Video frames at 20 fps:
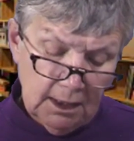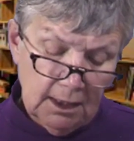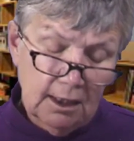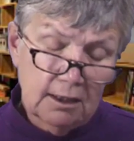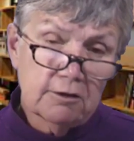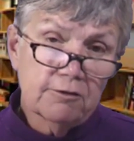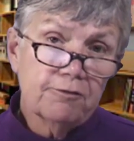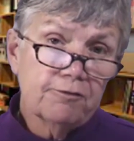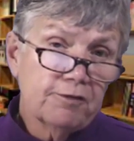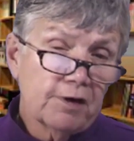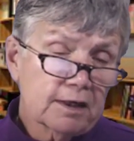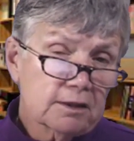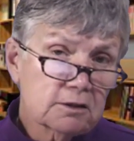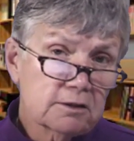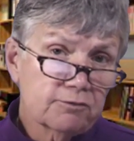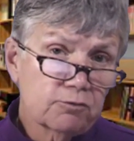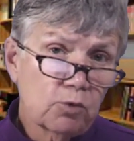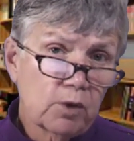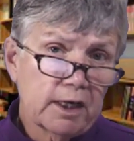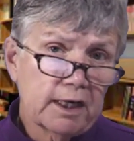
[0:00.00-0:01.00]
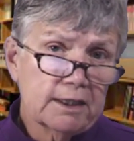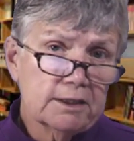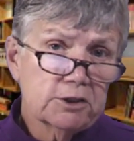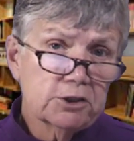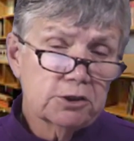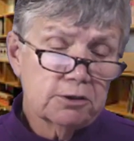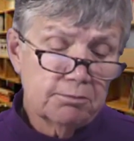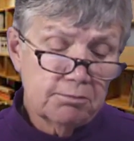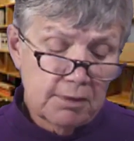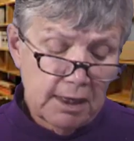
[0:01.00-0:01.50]
and effective
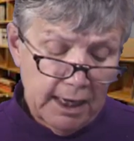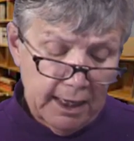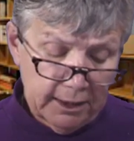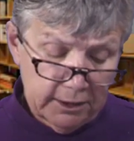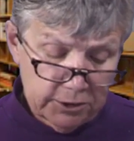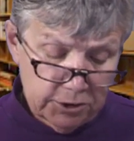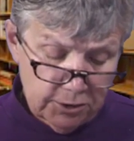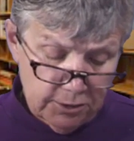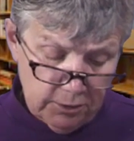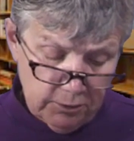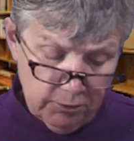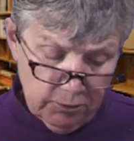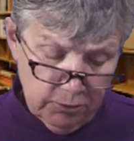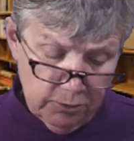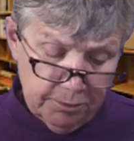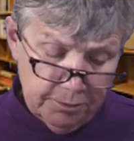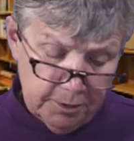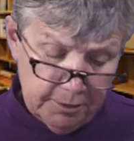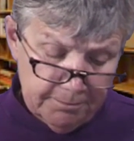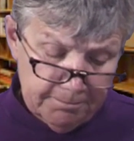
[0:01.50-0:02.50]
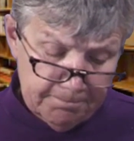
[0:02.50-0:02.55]
ways to manage the group.